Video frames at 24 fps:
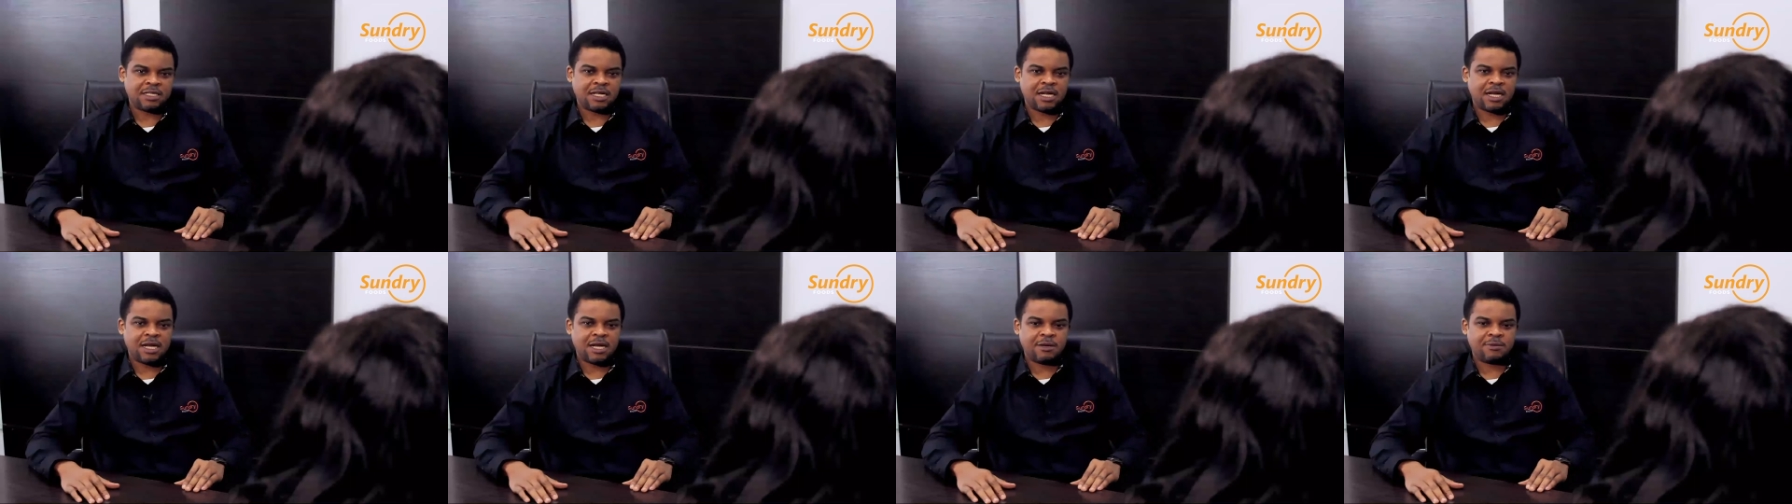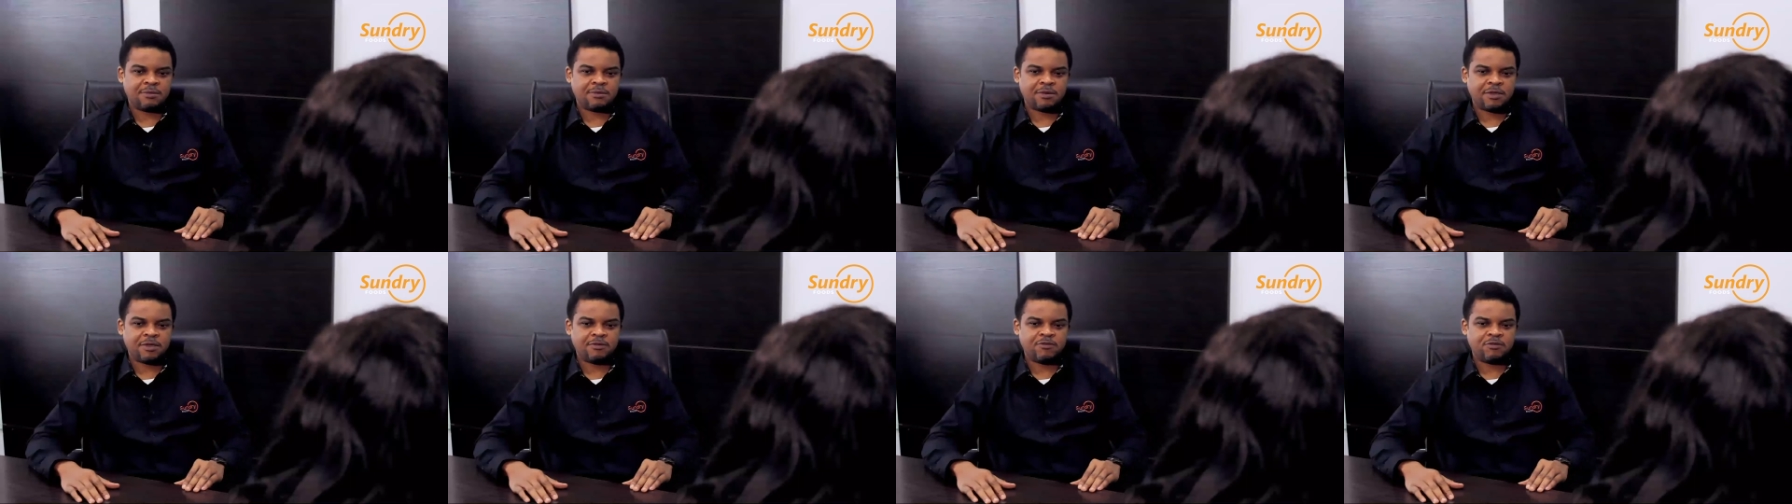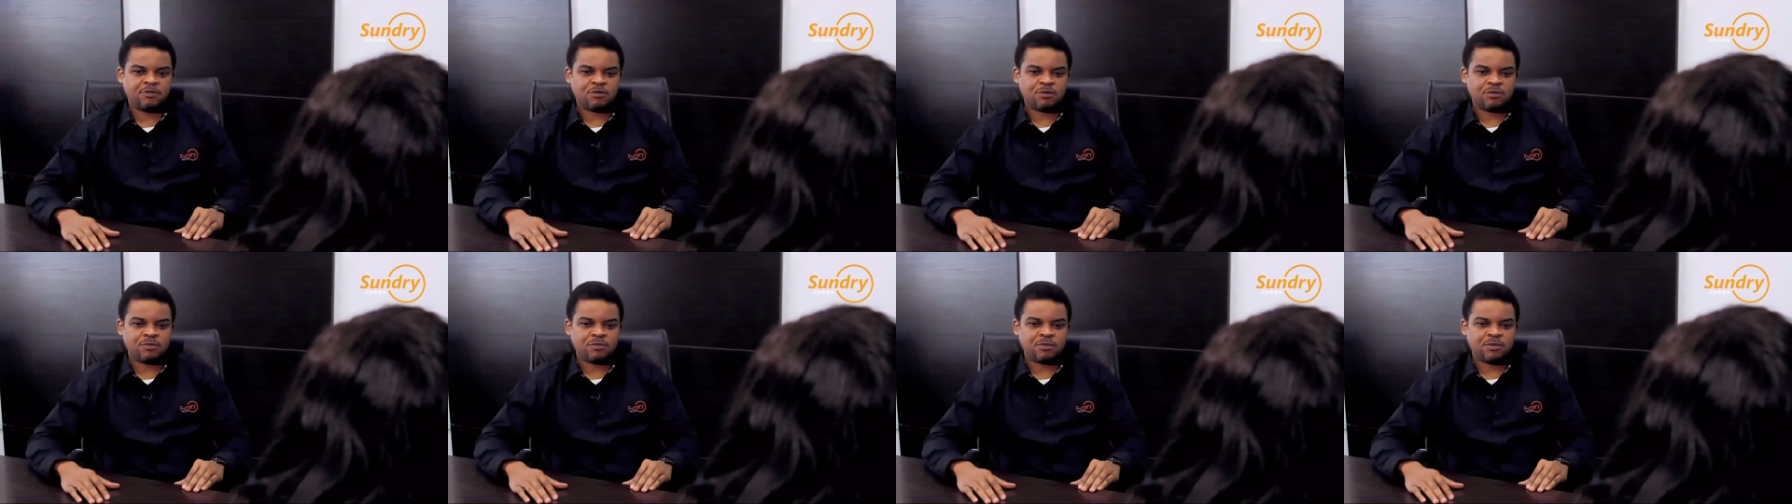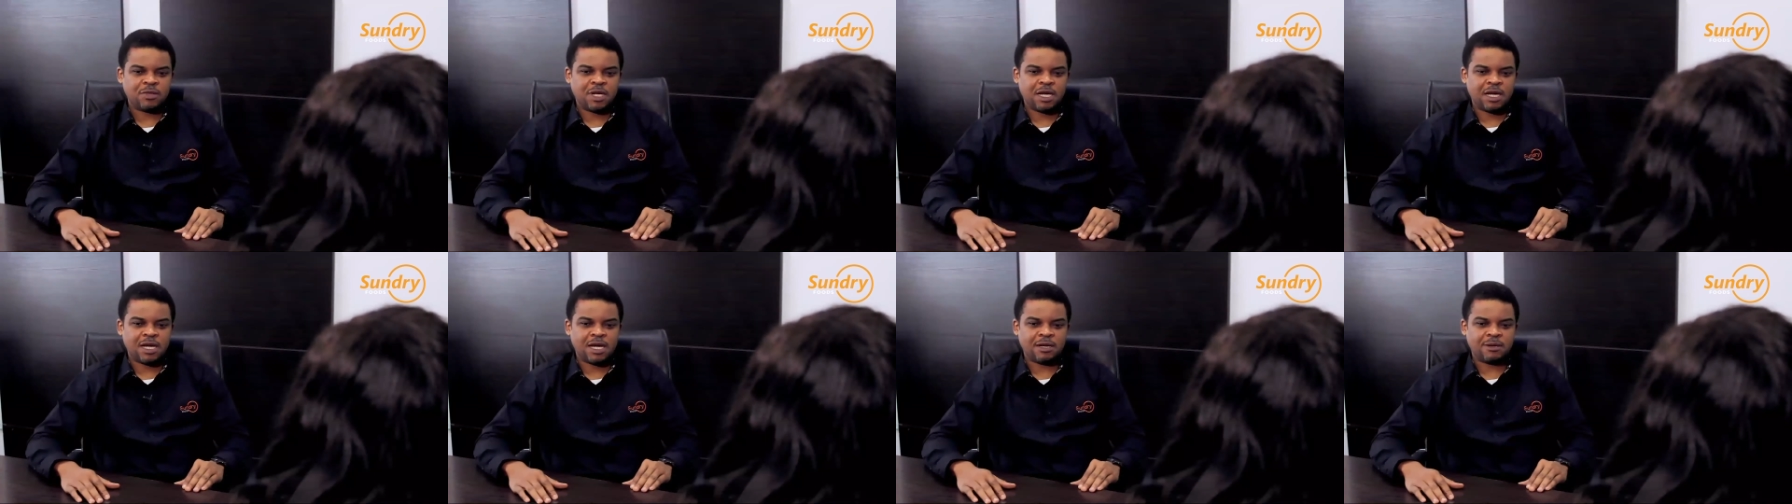uh, even
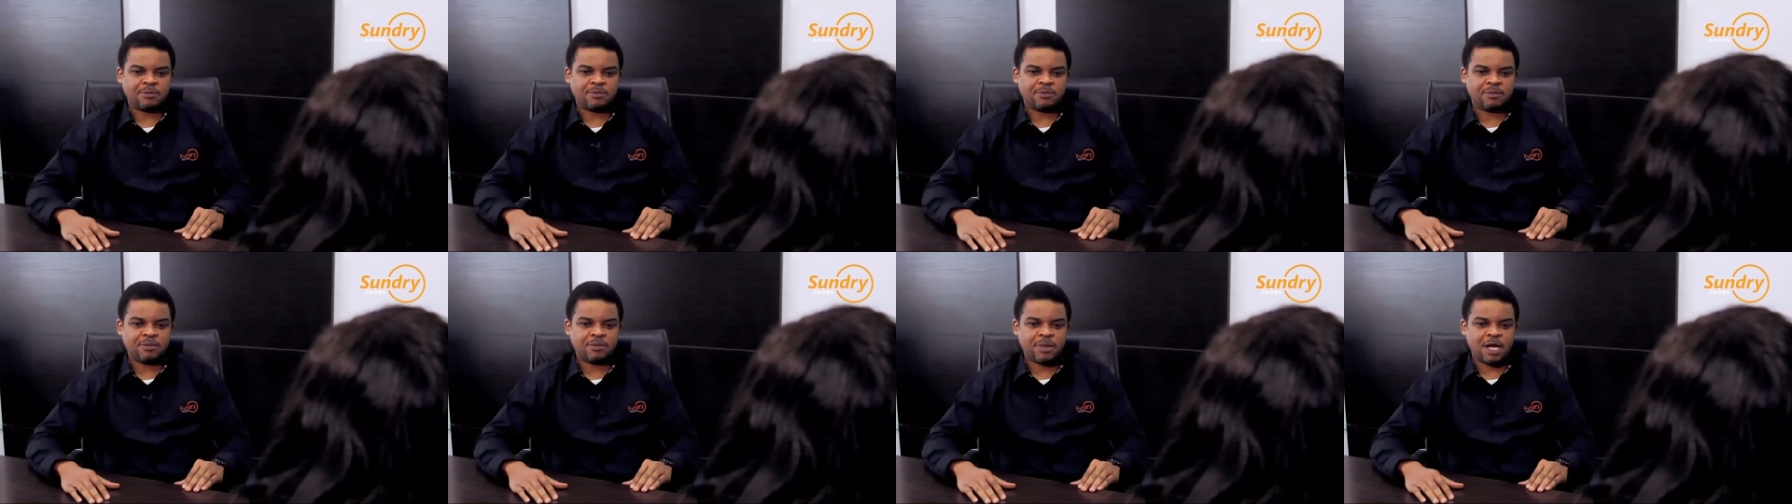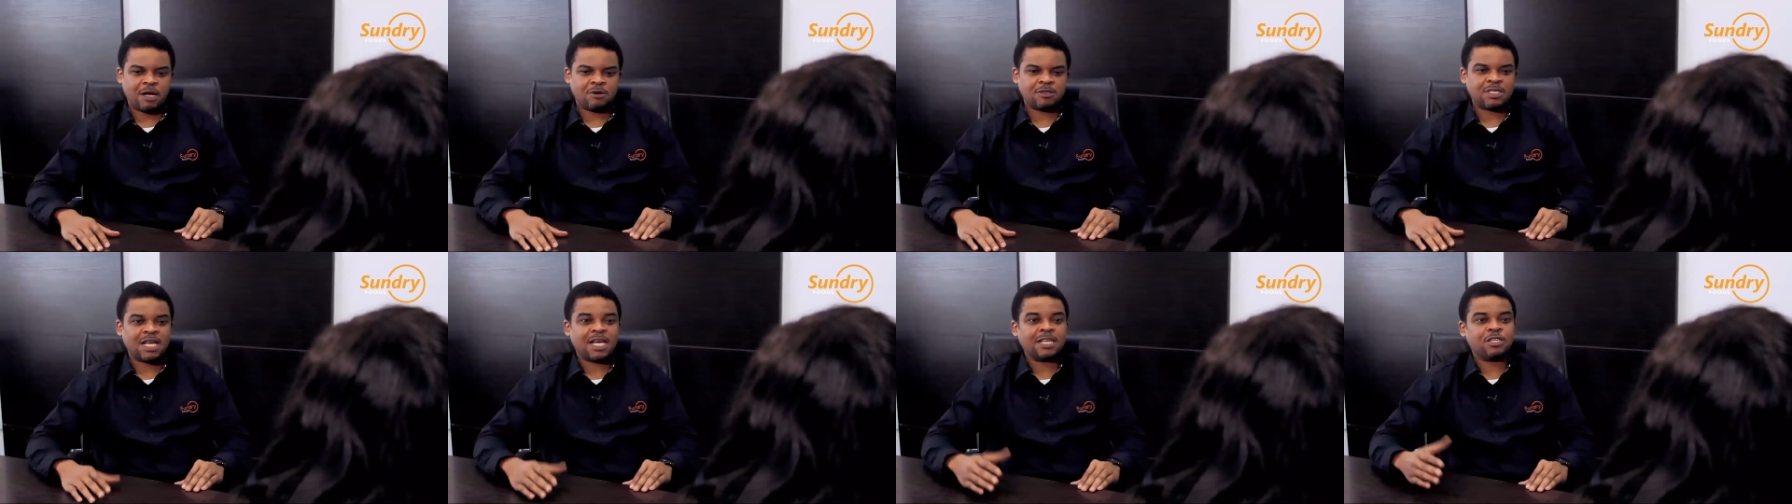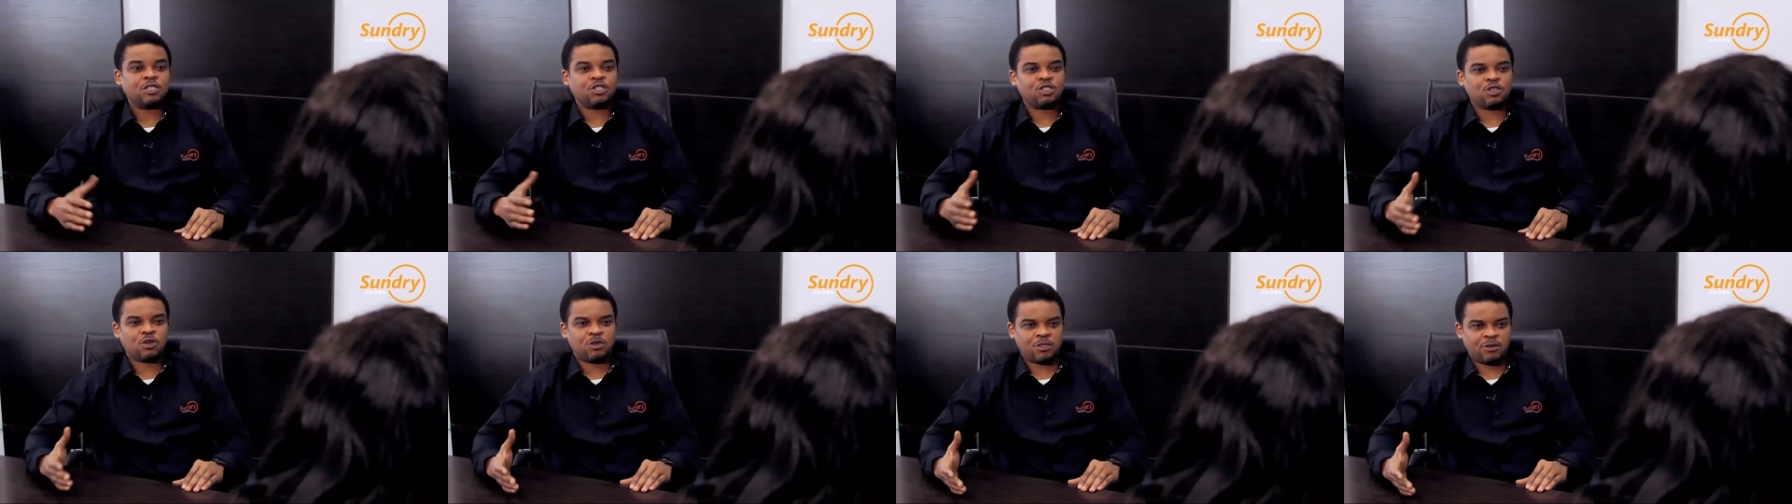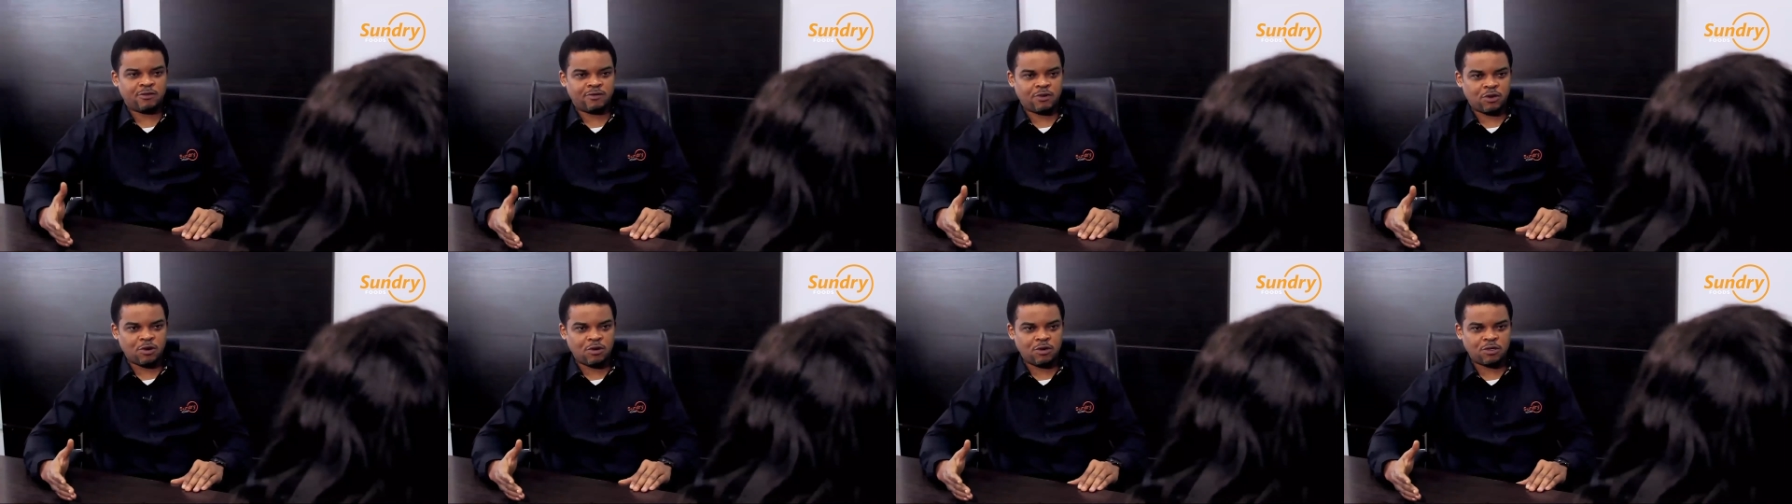um, outside the shores
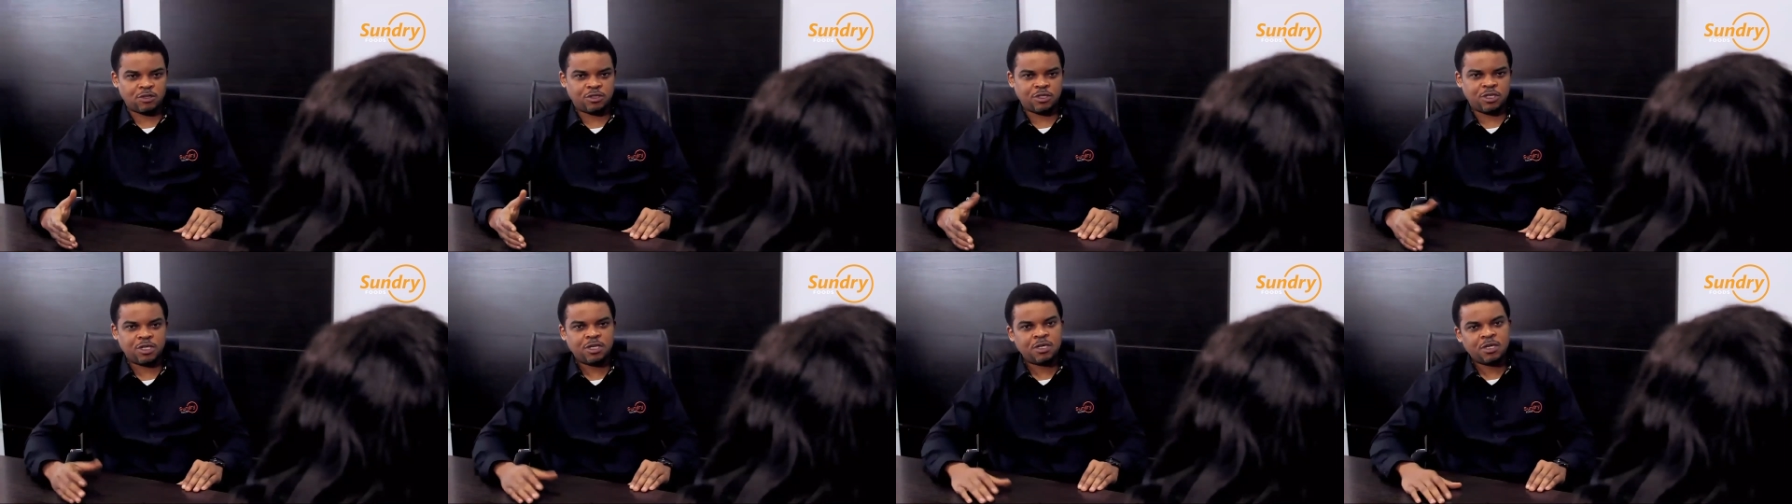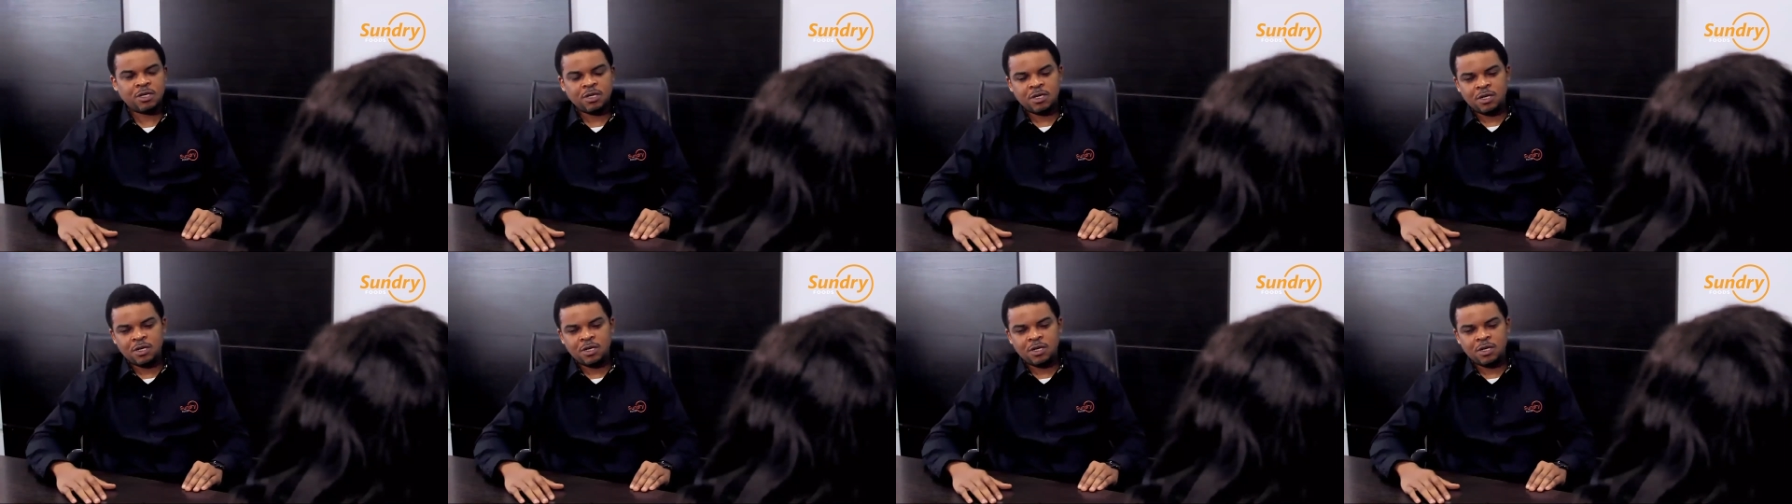of the country.